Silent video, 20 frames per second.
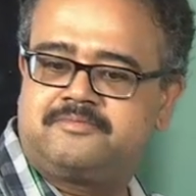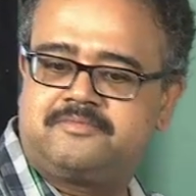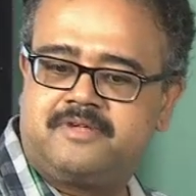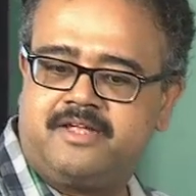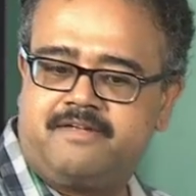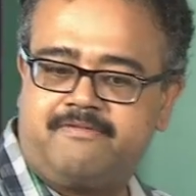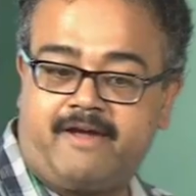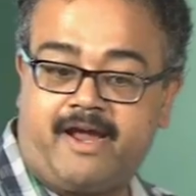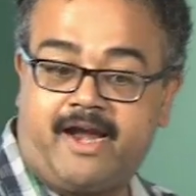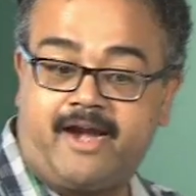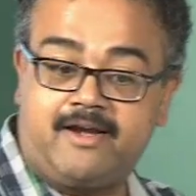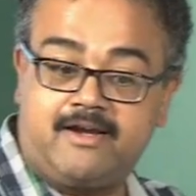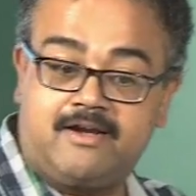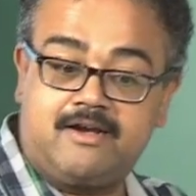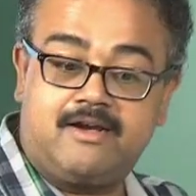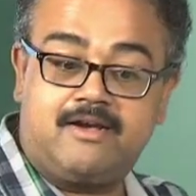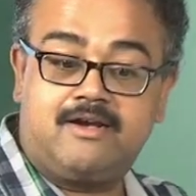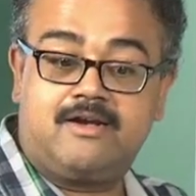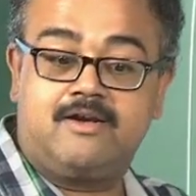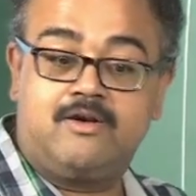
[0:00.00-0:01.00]
if I had
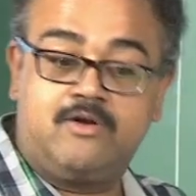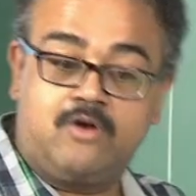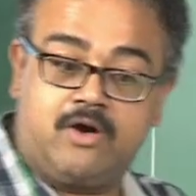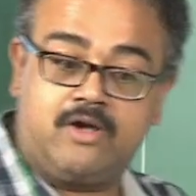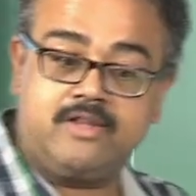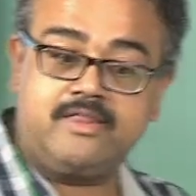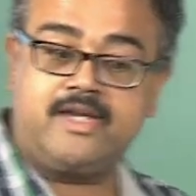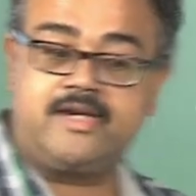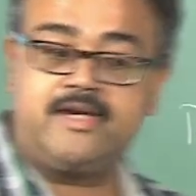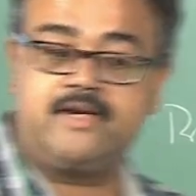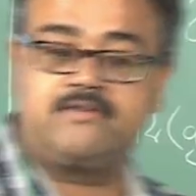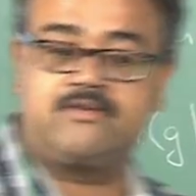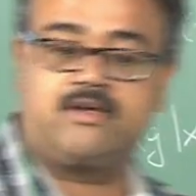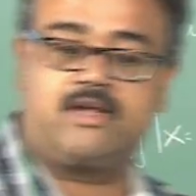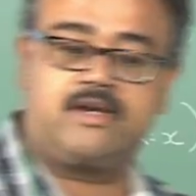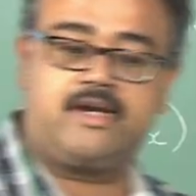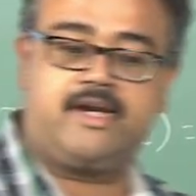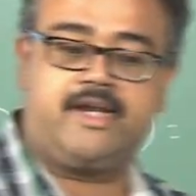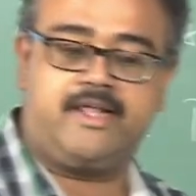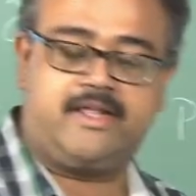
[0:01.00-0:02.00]
known that it is
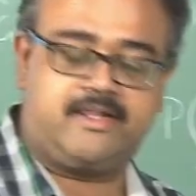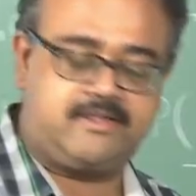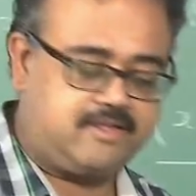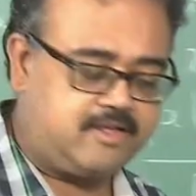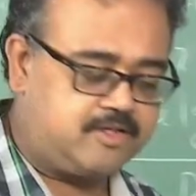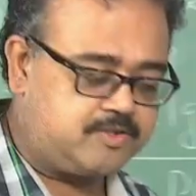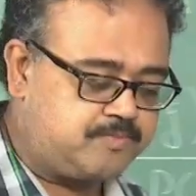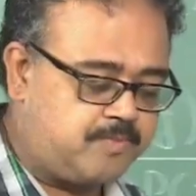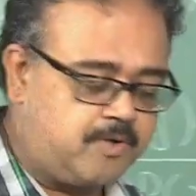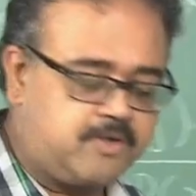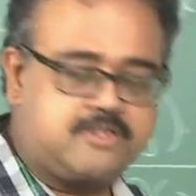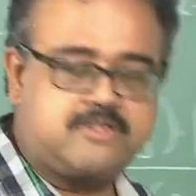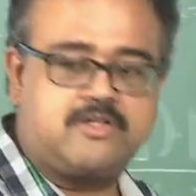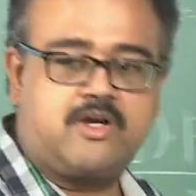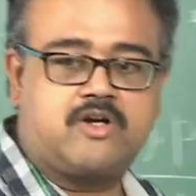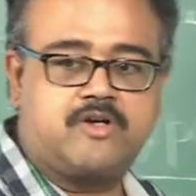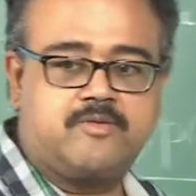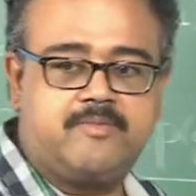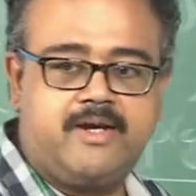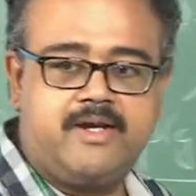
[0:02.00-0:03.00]
already a sports
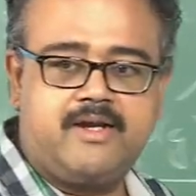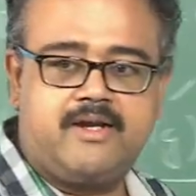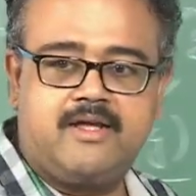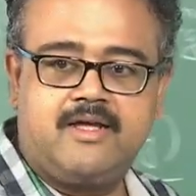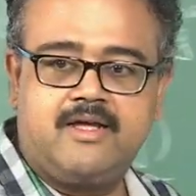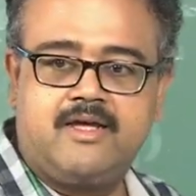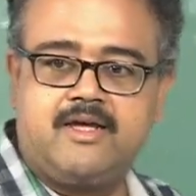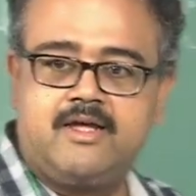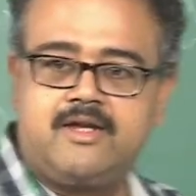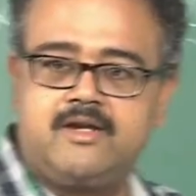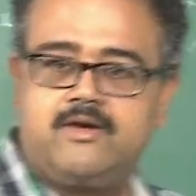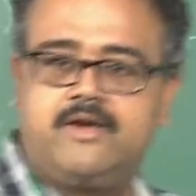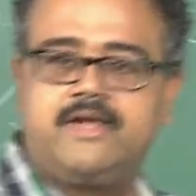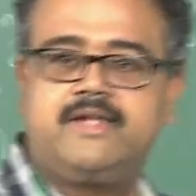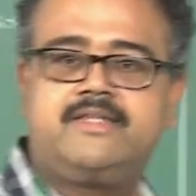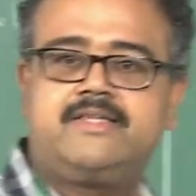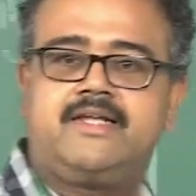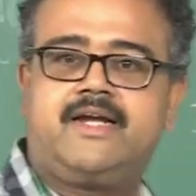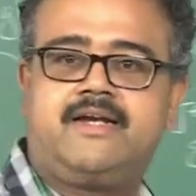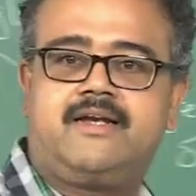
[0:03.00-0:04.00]
document,
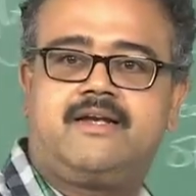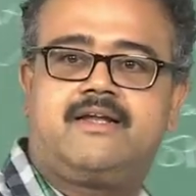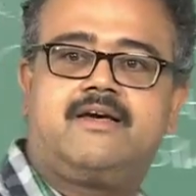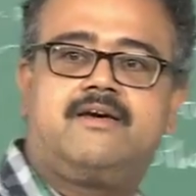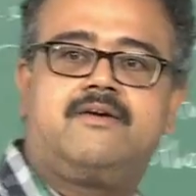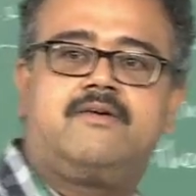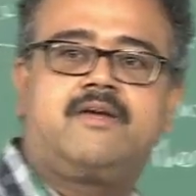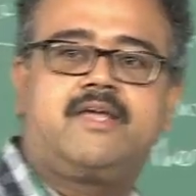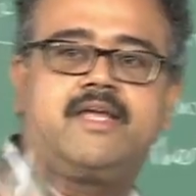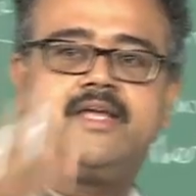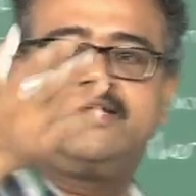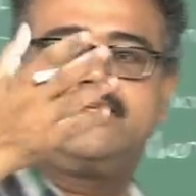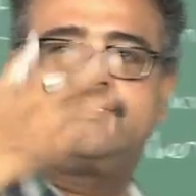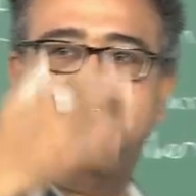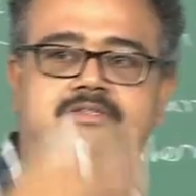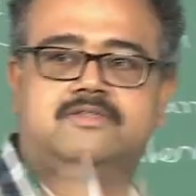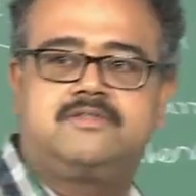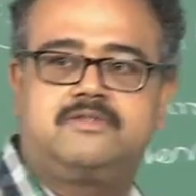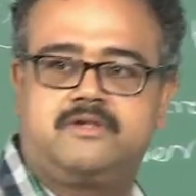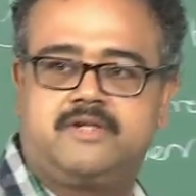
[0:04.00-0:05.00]
knowing that okay, it is
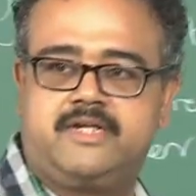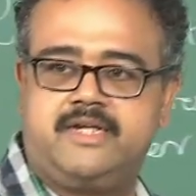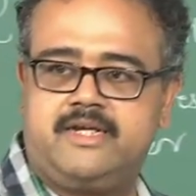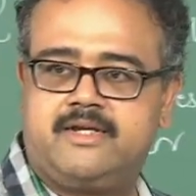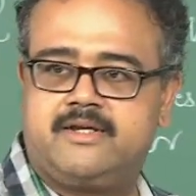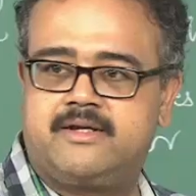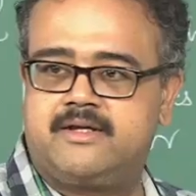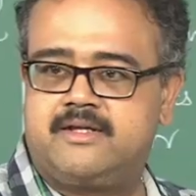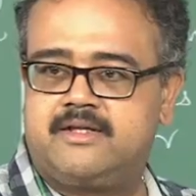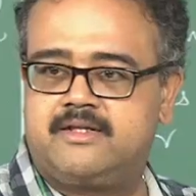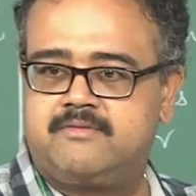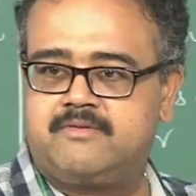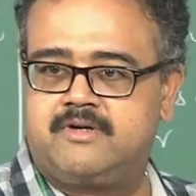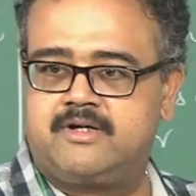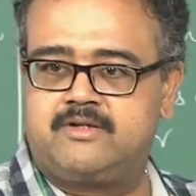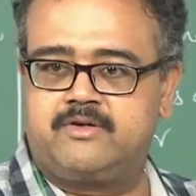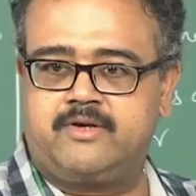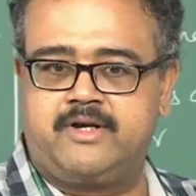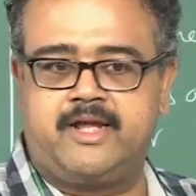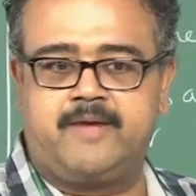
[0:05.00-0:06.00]
Dhoni, the
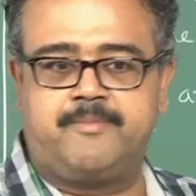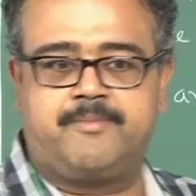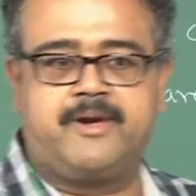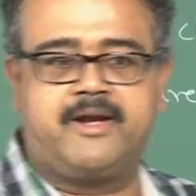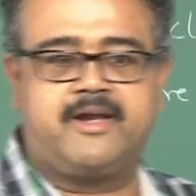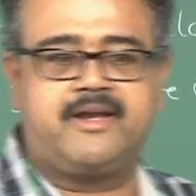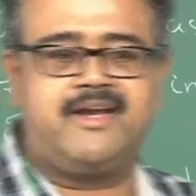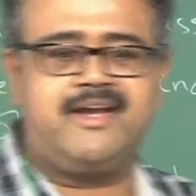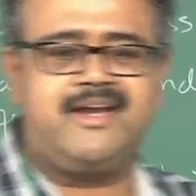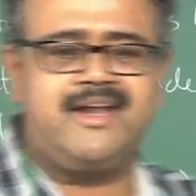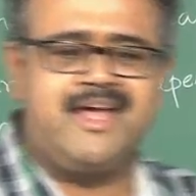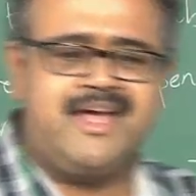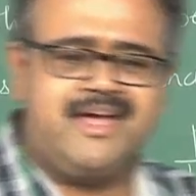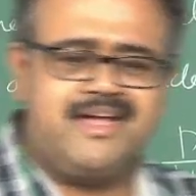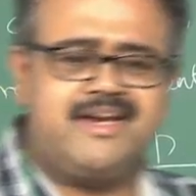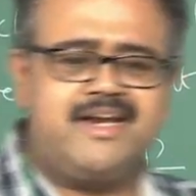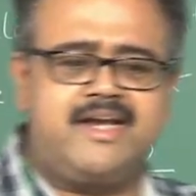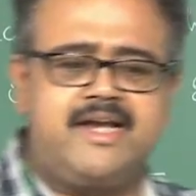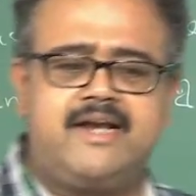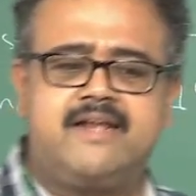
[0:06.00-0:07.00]
word Dhoni appeared in it,
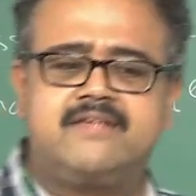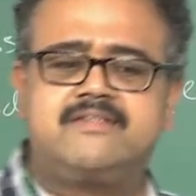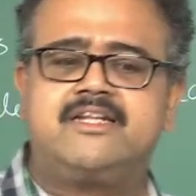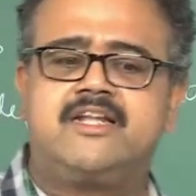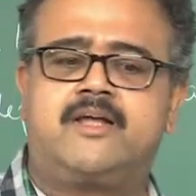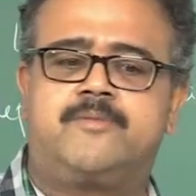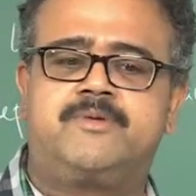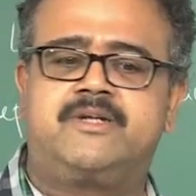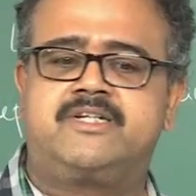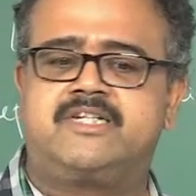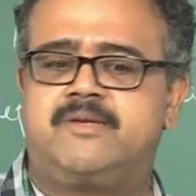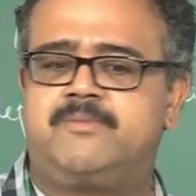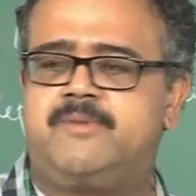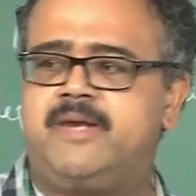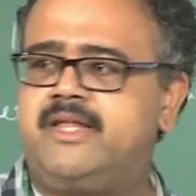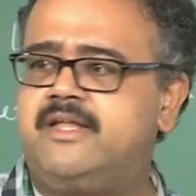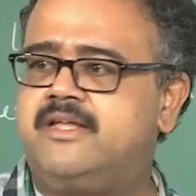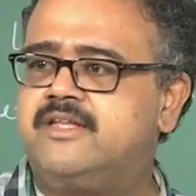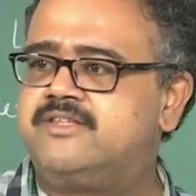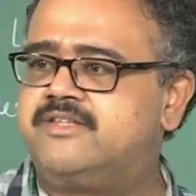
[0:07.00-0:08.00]
really does not
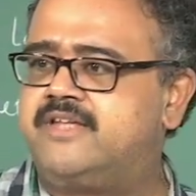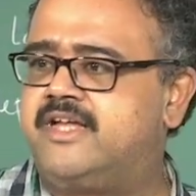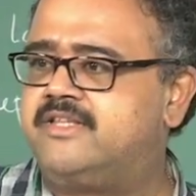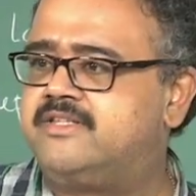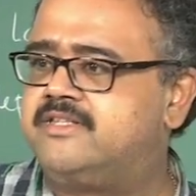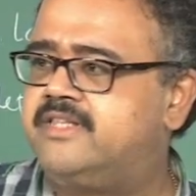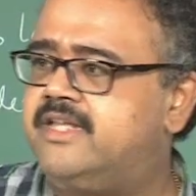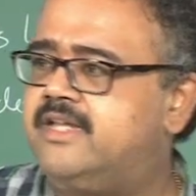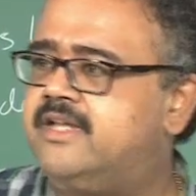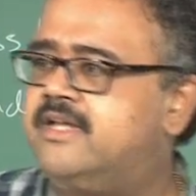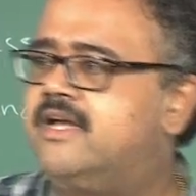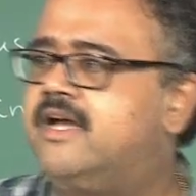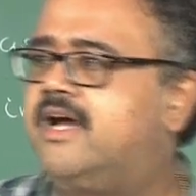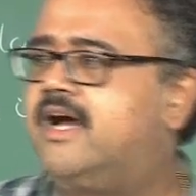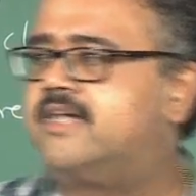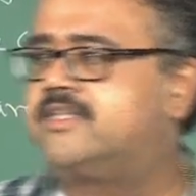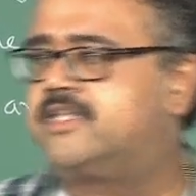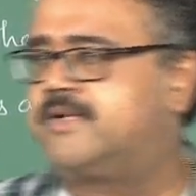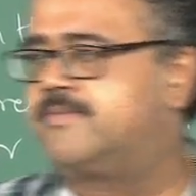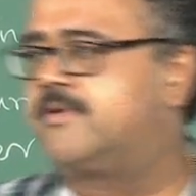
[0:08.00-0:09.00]
appreciably change the
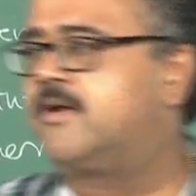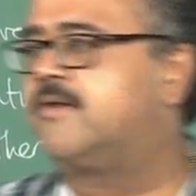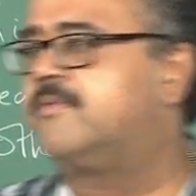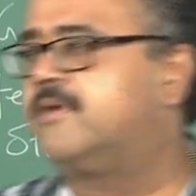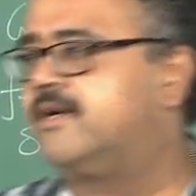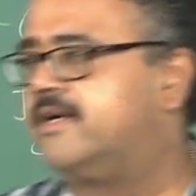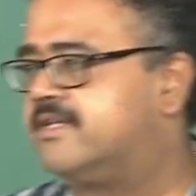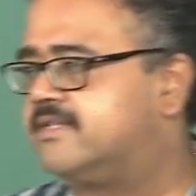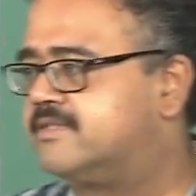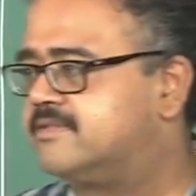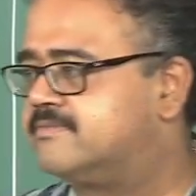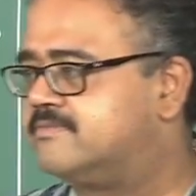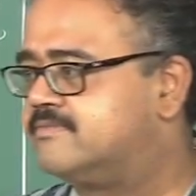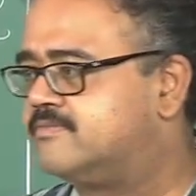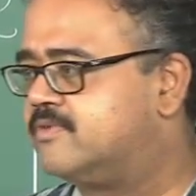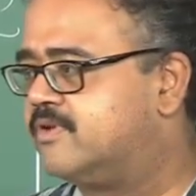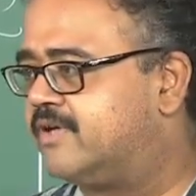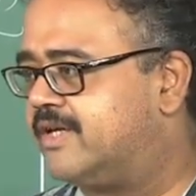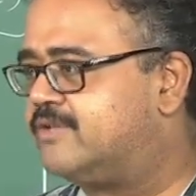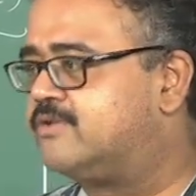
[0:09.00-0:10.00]
other probabilities,
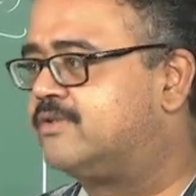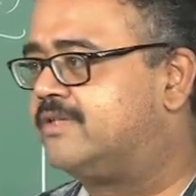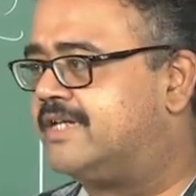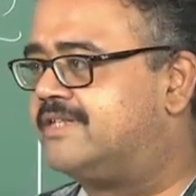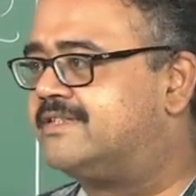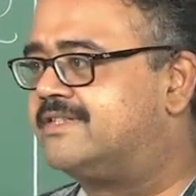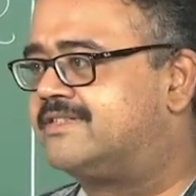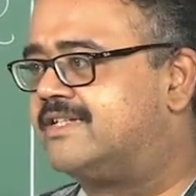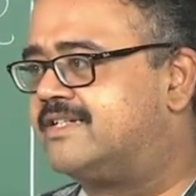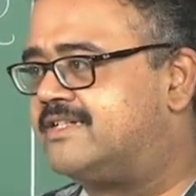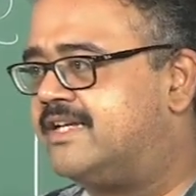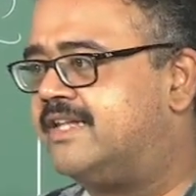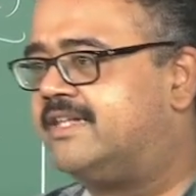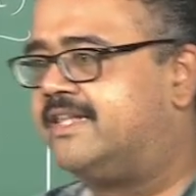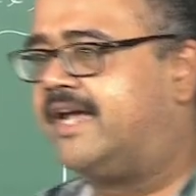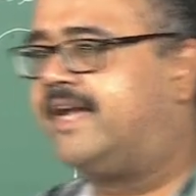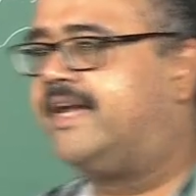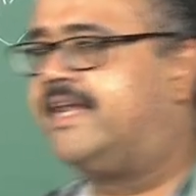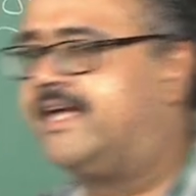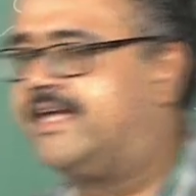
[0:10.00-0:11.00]
okay. So that is essentially the
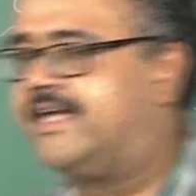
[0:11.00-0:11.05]
idea